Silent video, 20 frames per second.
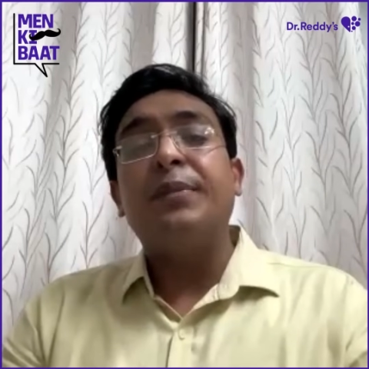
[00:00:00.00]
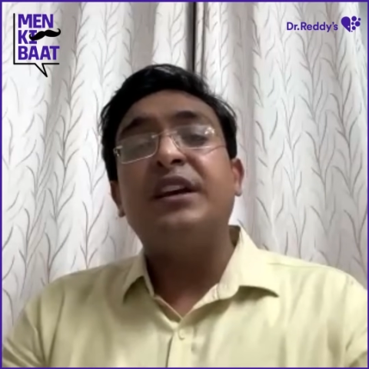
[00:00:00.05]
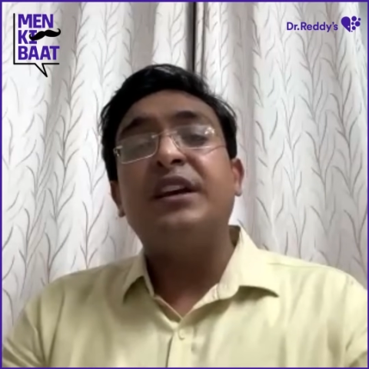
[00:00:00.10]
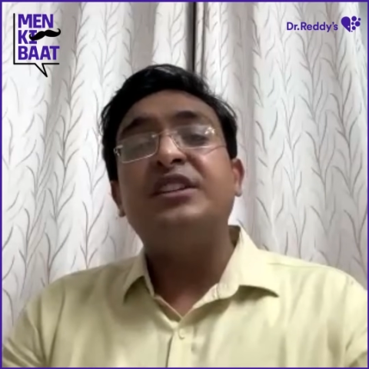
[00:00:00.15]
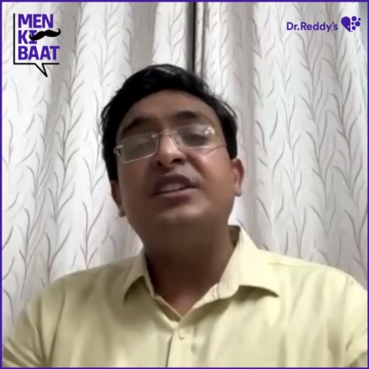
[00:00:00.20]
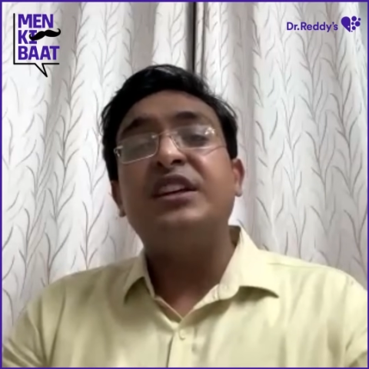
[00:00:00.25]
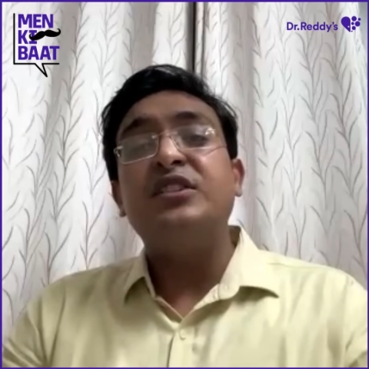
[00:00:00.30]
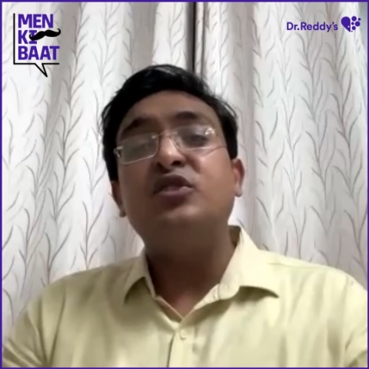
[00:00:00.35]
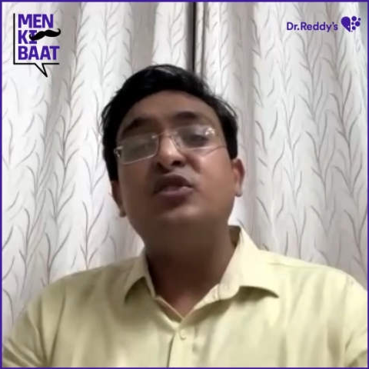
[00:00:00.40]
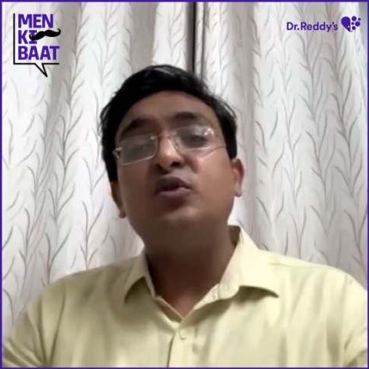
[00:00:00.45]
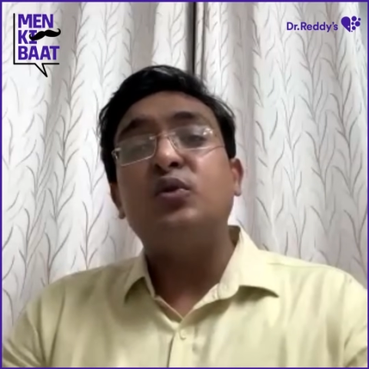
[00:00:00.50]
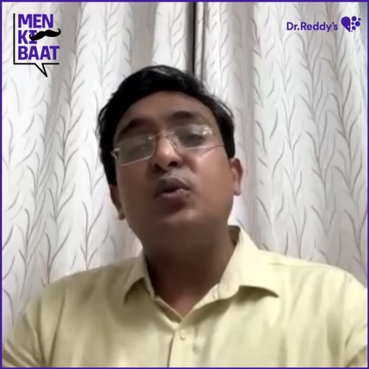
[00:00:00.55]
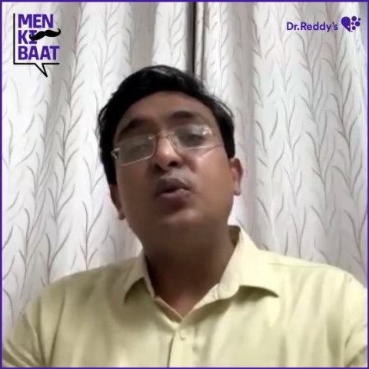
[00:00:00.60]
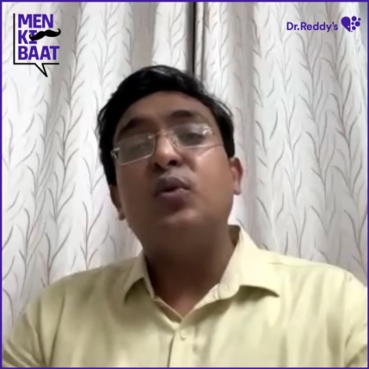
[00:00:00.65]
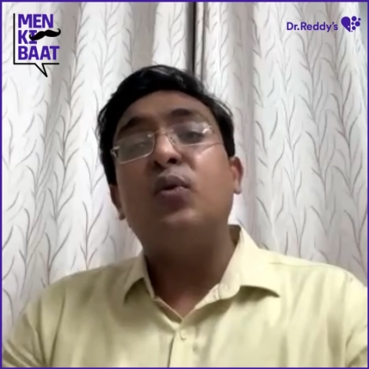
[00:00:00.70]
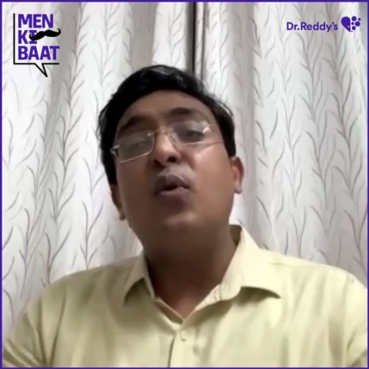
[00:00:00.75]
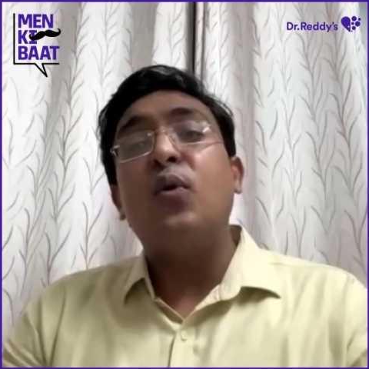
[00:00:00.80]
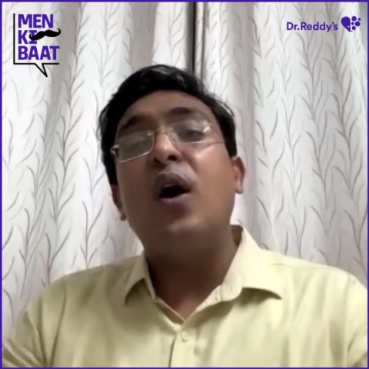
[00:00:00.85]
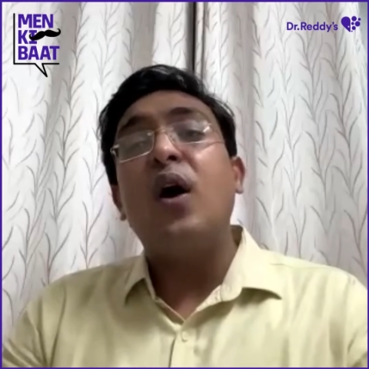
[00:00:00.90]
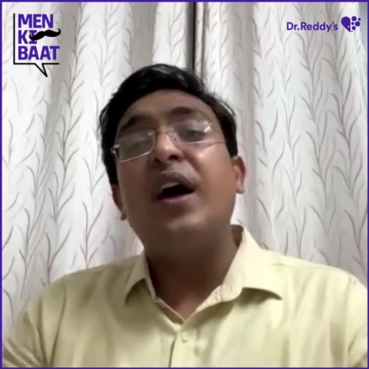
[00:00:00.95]
patients
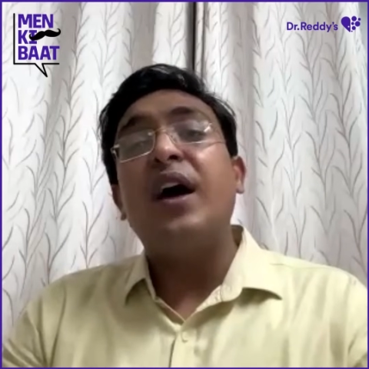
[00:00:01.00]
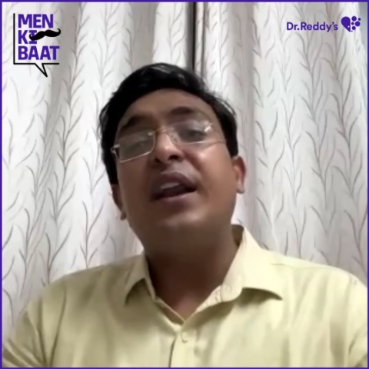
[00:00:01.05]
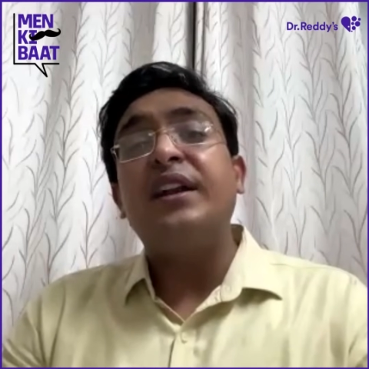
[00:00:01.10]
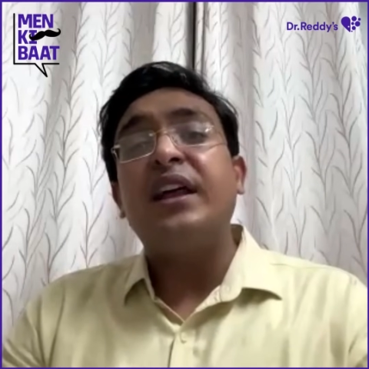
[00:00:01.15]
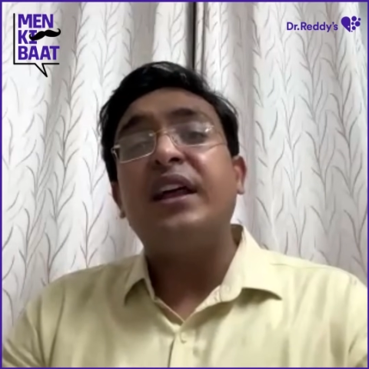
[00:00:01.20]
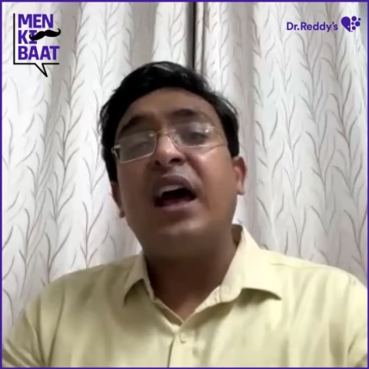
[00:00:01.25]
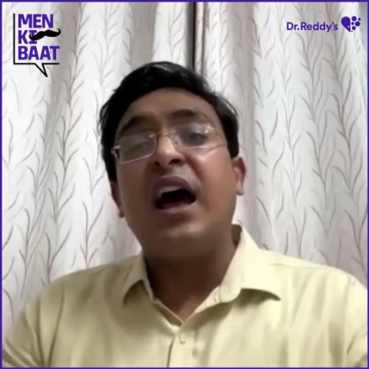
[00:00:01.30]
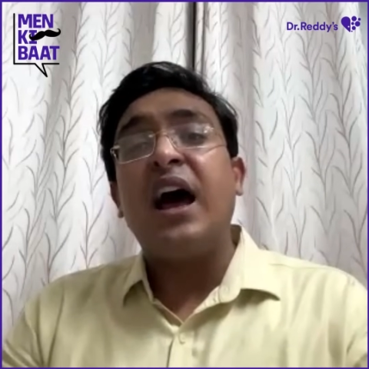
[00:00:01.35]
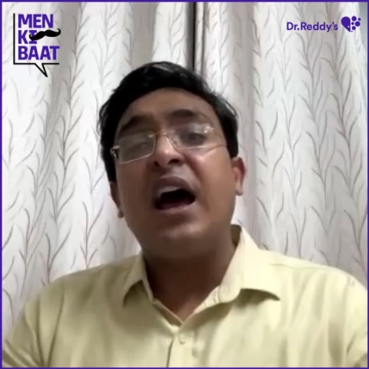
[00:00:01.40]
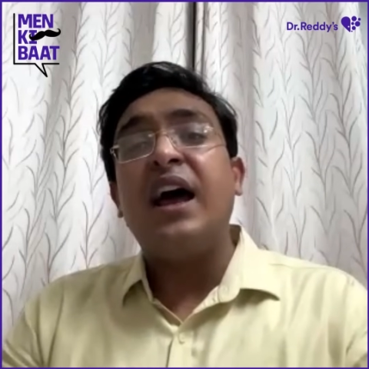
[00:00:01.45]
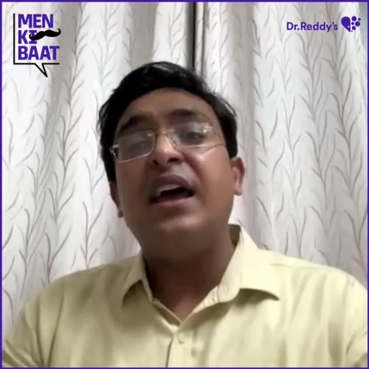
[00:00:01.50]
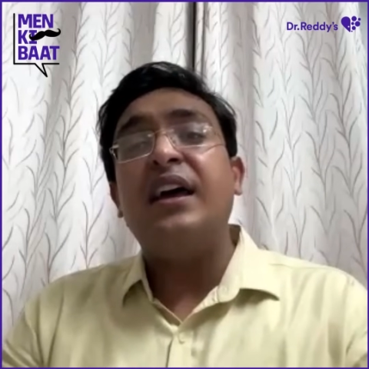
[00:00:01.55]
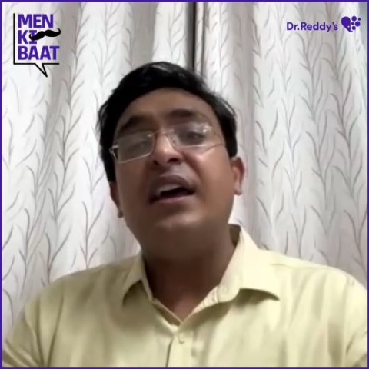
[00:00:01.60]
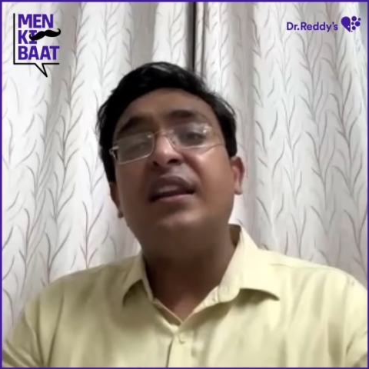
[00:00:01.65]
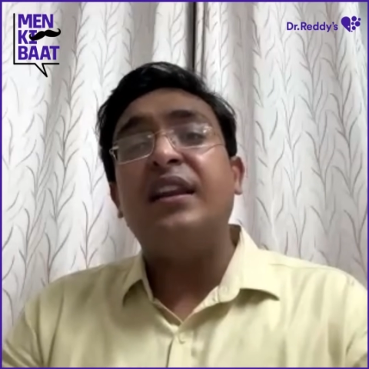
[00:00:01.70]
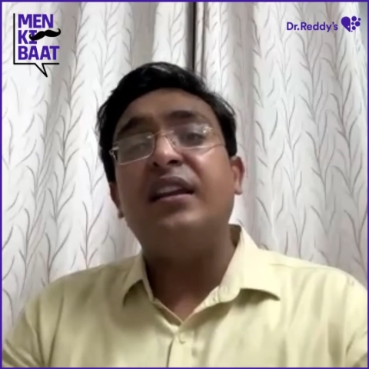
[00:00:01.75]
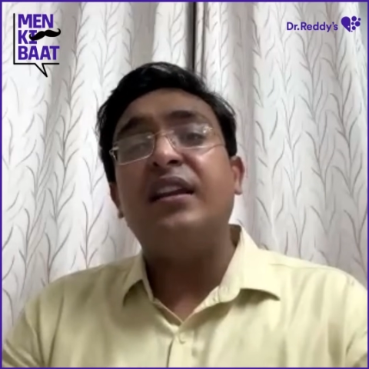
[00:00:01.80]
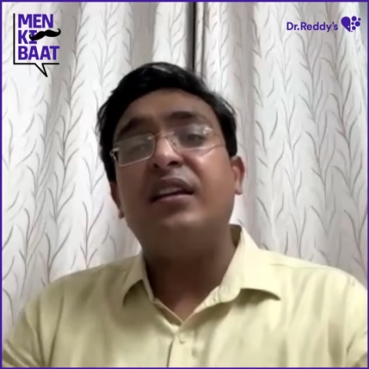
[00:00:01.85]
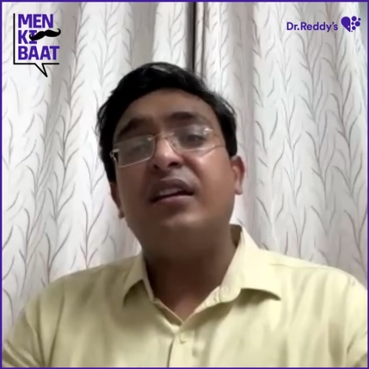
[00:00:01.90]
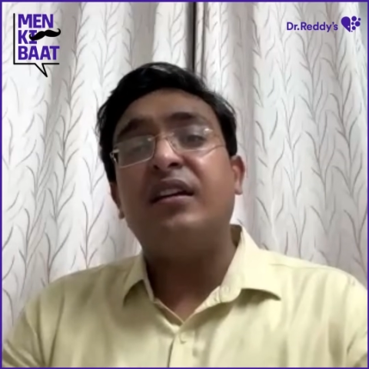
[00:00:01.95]
who are at
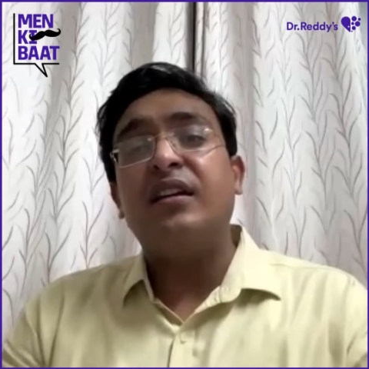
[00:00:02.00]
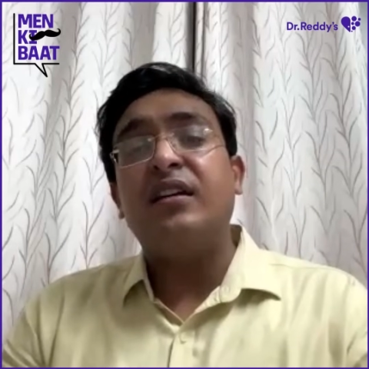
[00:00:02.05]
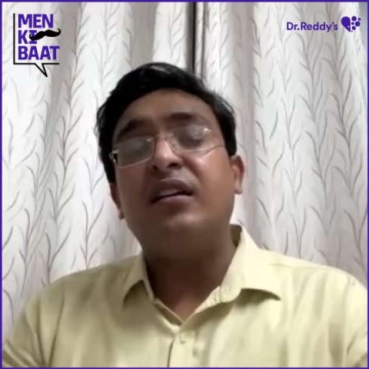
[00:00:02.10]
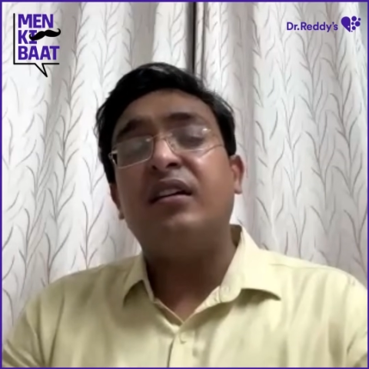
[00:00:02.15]
higher